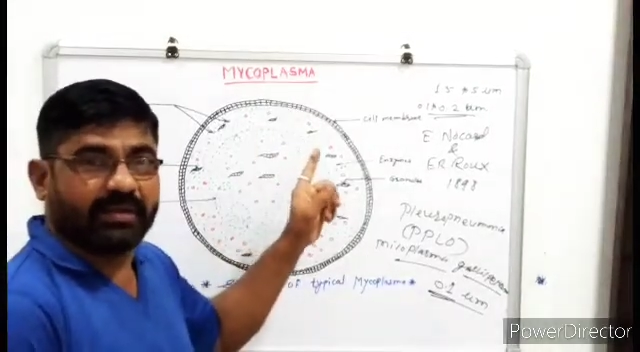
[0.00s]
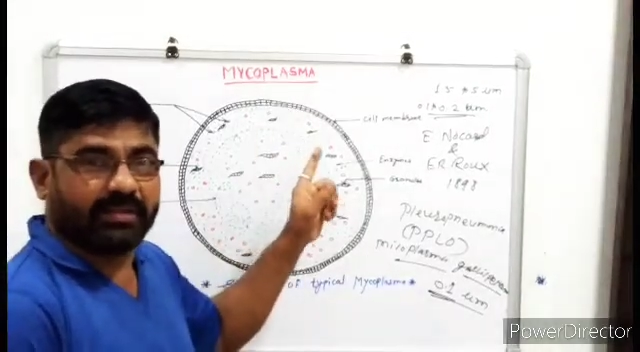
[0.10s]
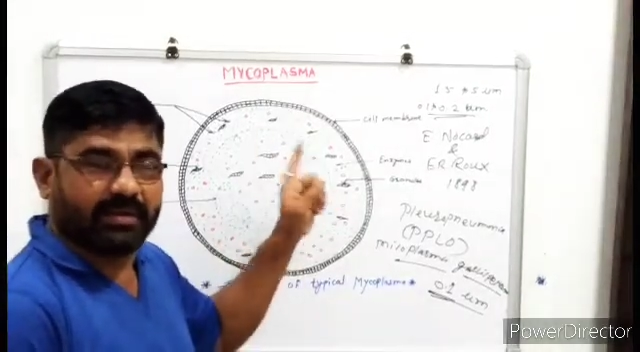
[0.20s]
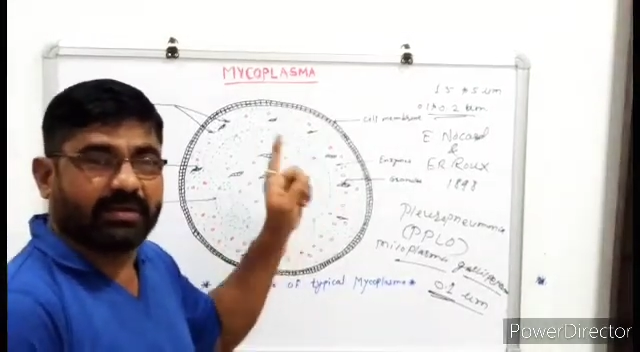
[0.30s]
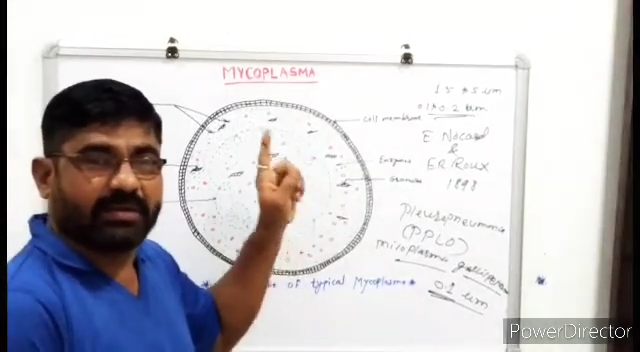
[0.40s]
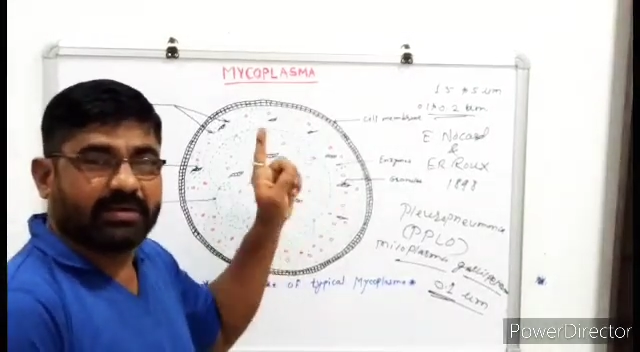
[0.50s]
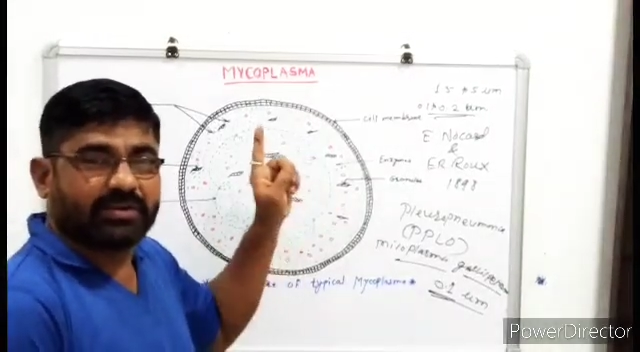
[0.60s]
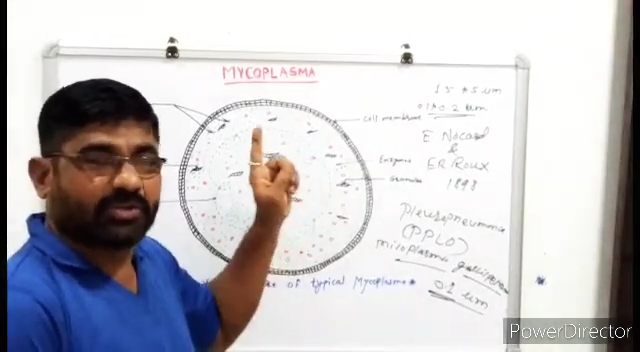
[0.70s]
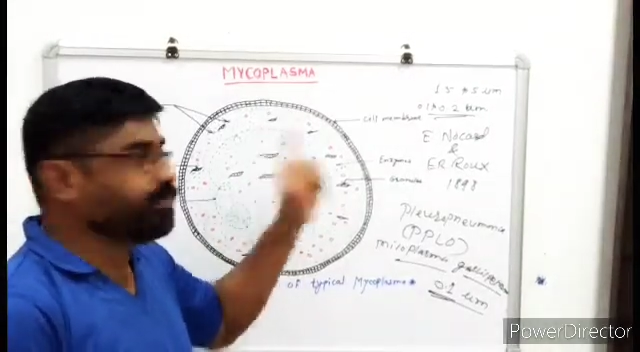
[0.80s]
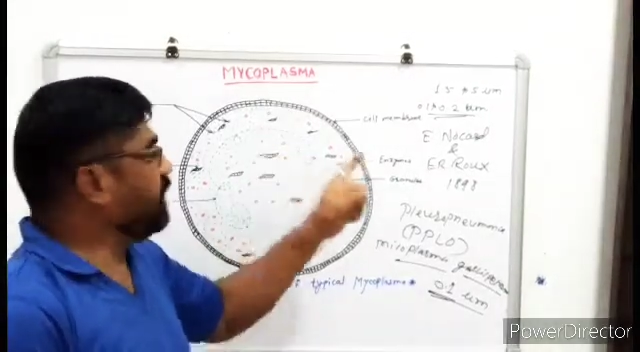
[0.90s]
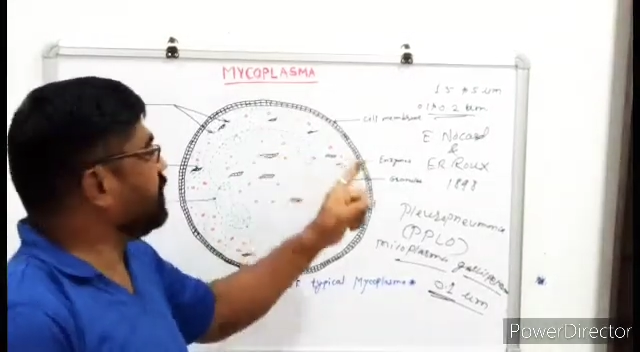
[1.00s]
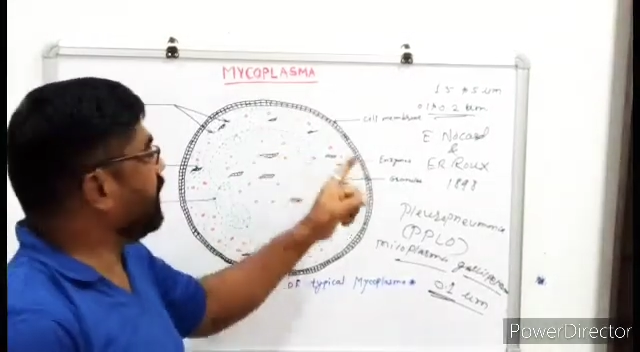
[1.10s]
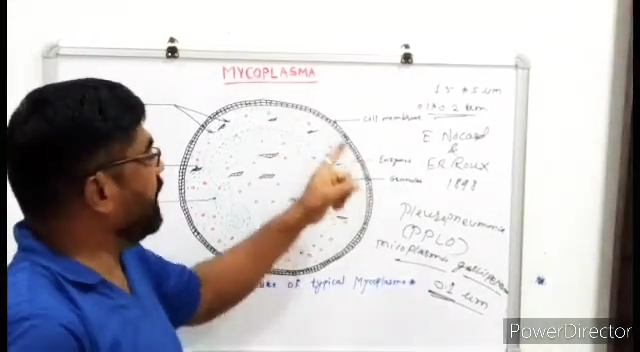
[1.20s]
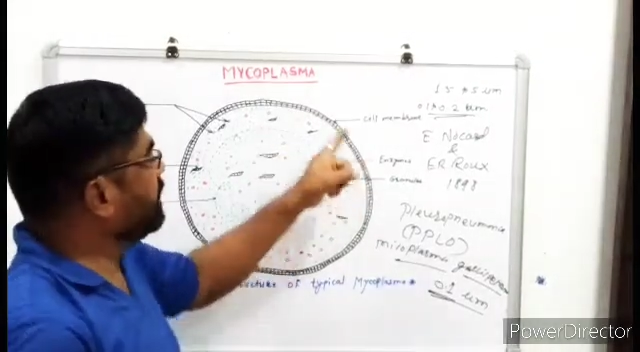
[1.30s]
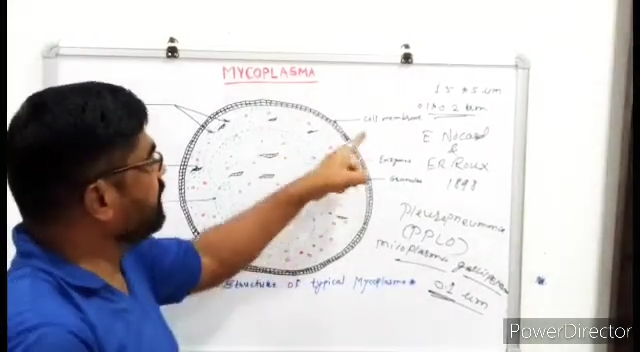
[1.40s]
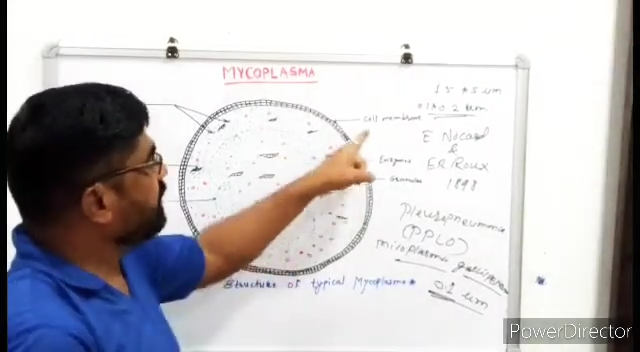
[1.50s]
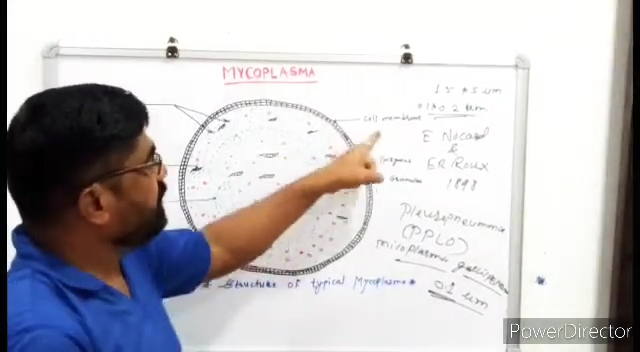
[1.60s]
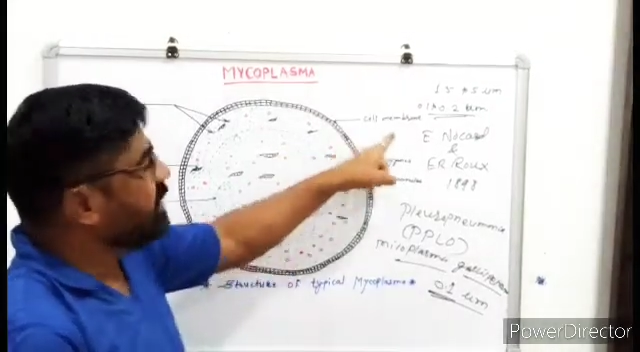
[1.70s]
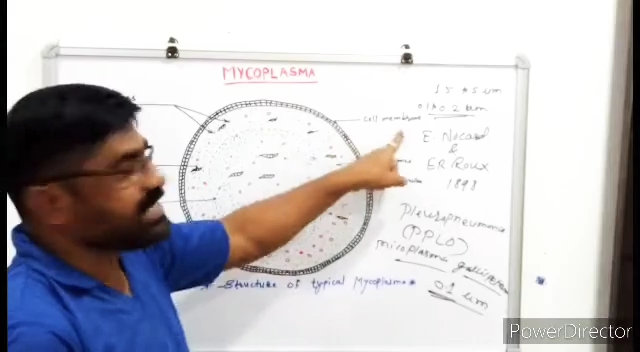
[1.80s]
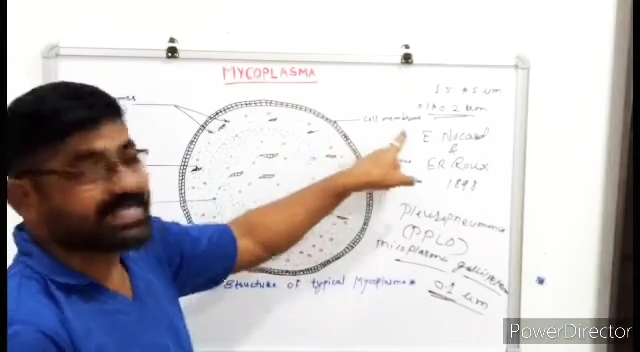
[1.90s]
the specialized
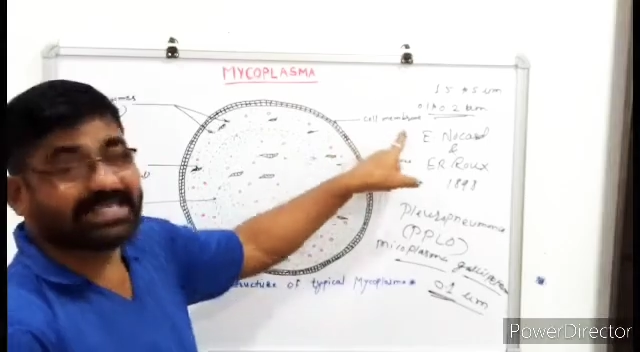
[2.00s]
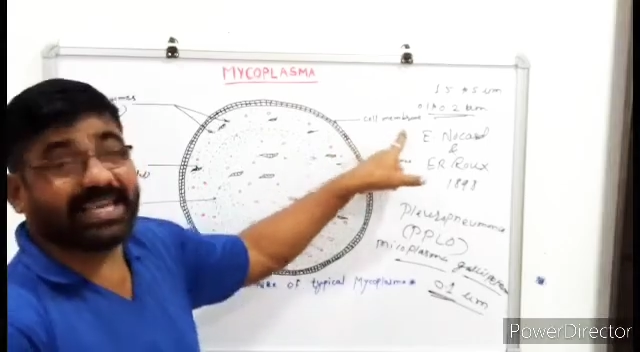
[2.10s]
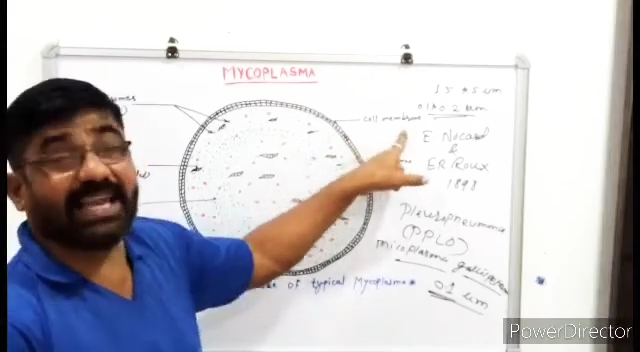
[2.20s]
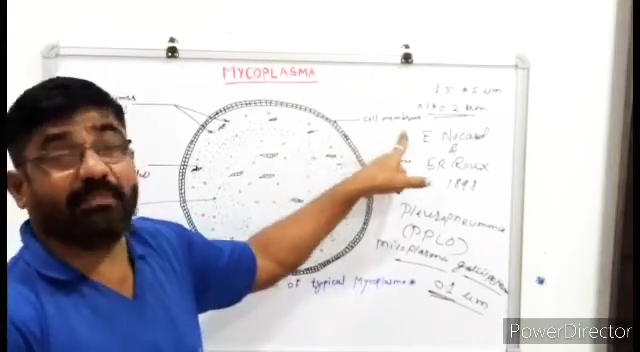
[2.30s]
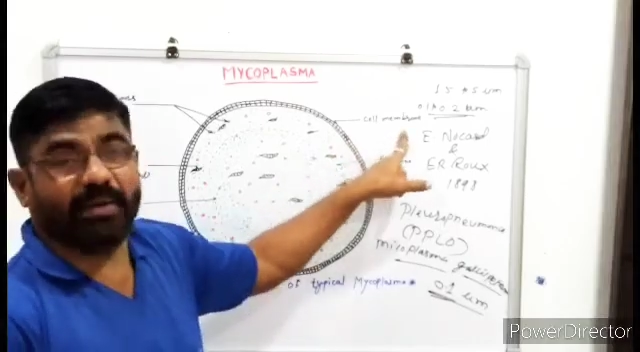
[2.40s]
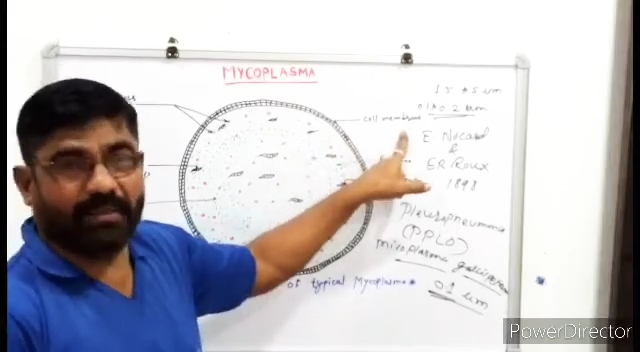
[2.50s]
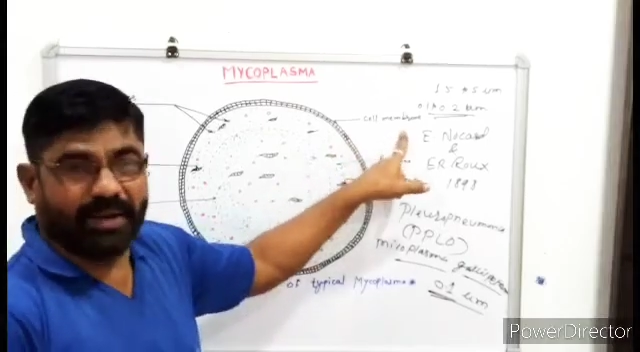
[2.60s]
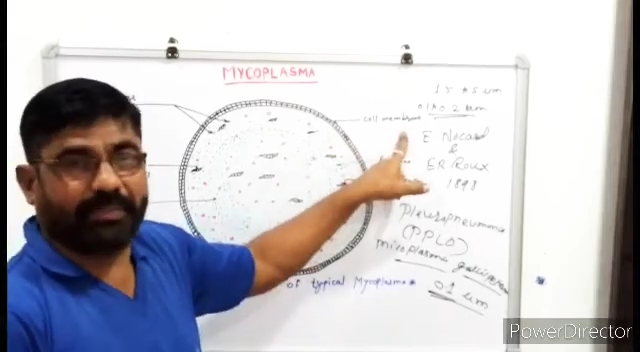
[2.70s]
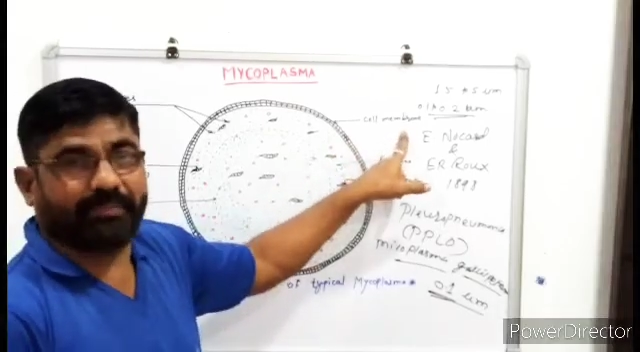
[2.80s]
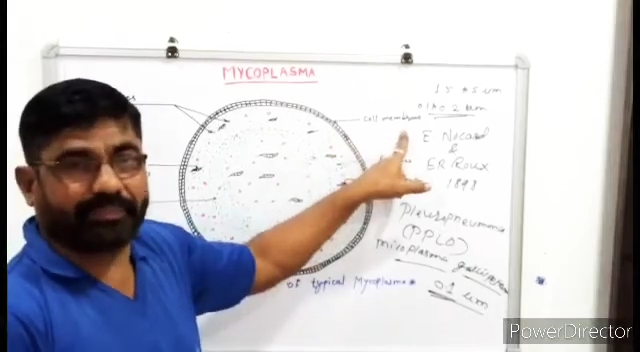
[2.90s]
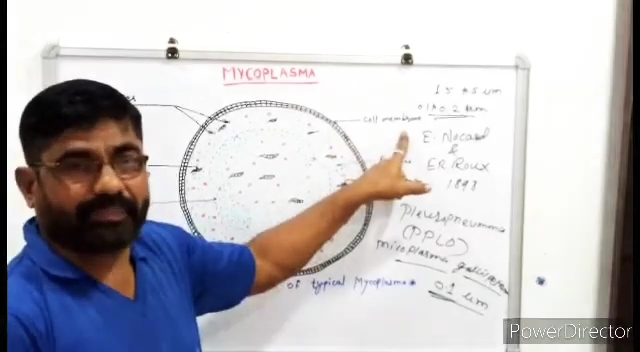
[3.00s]
cell membrane,